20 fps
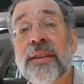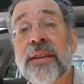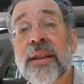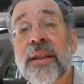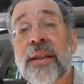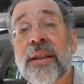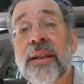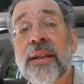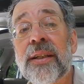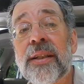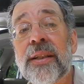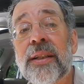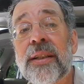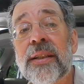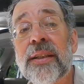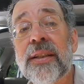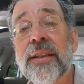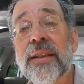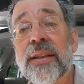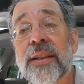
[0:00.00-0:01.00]

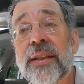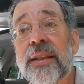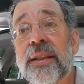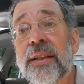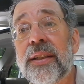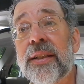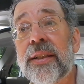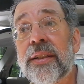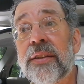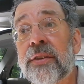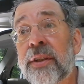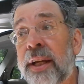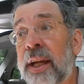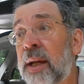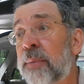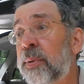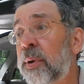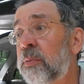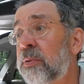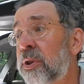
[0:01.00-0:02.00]
the
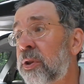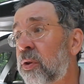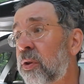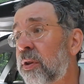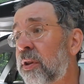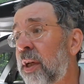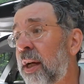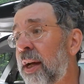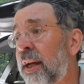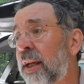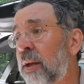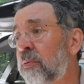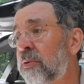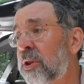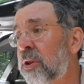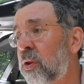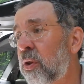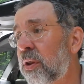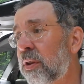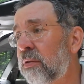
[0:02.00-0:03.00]
camping was good, the hiking was
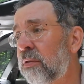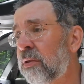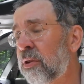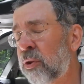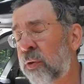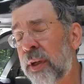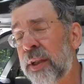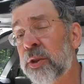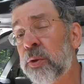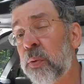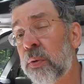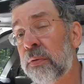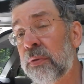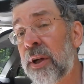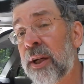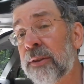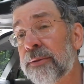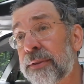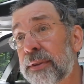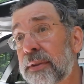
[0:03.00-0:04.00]
good. The trails were
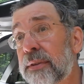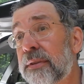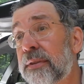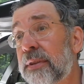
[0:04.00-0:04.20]
rough.